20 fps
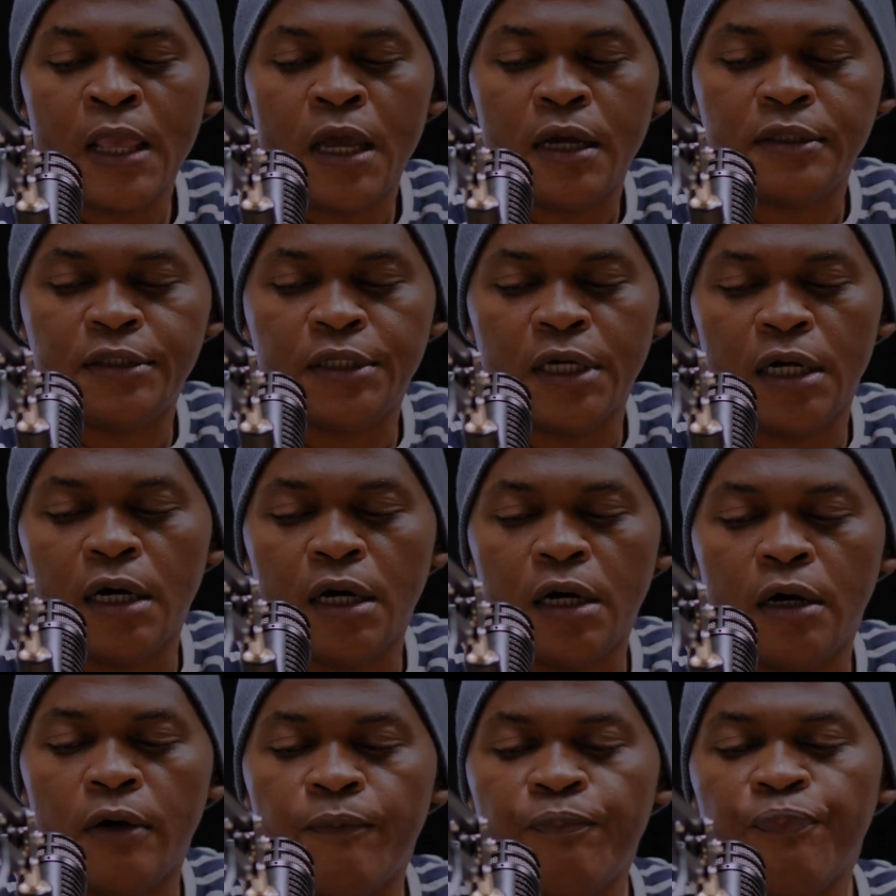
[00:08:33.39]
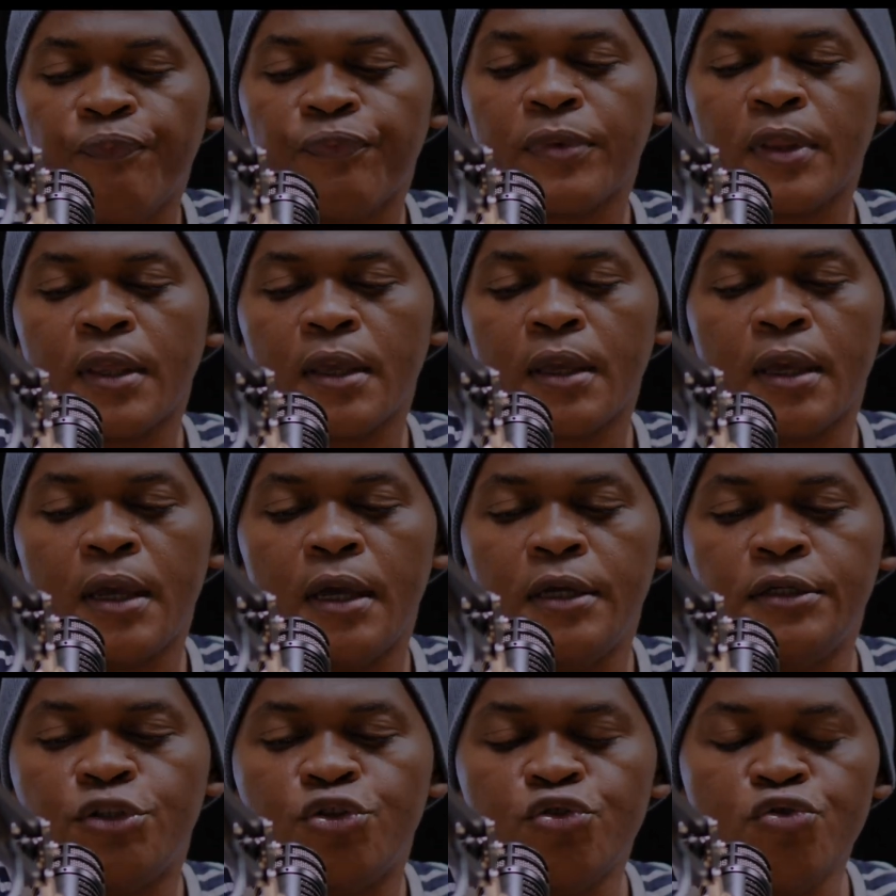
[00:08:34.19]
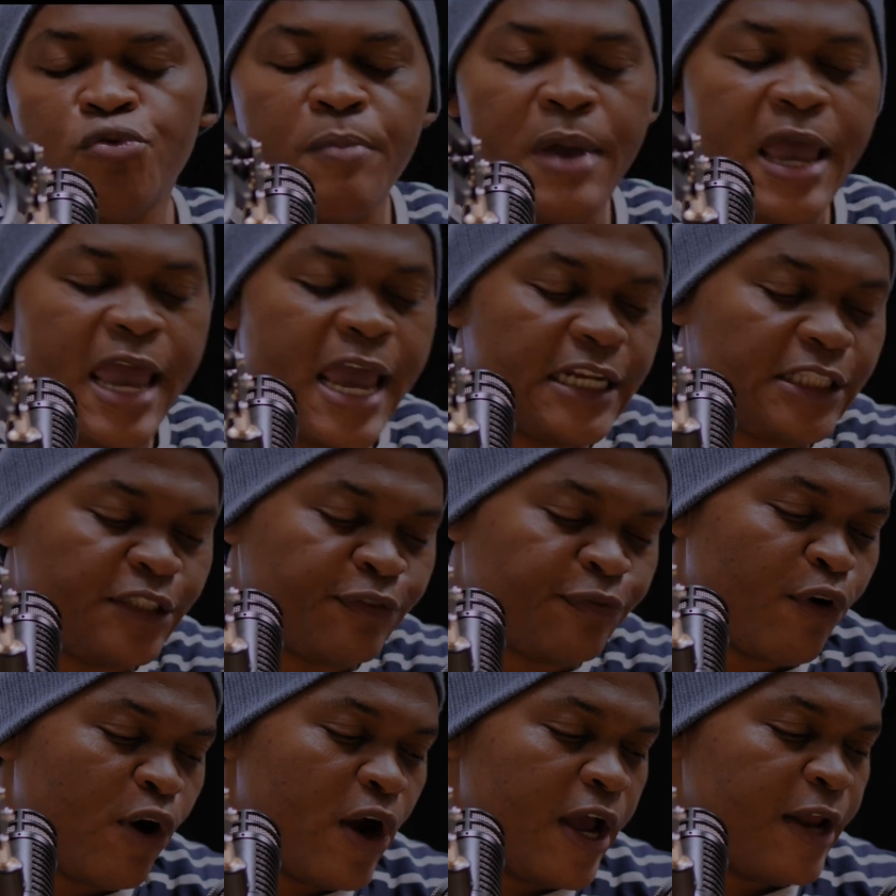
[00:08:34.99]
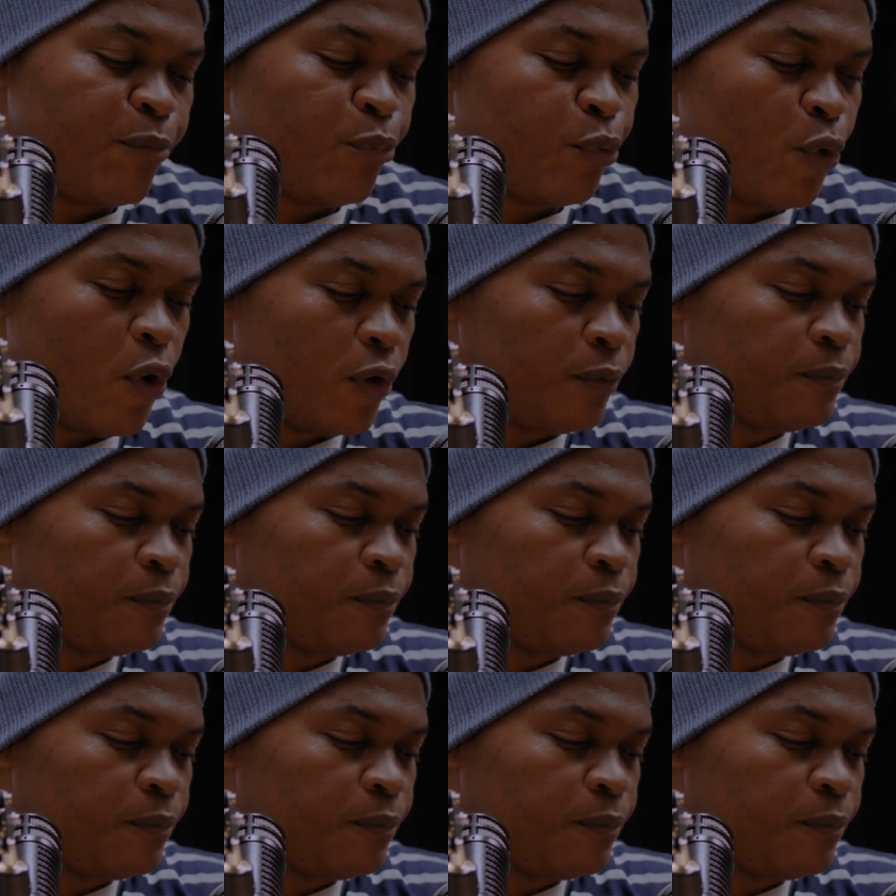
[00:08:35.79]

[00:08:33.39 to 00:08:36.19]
the Zoom H4n Pro.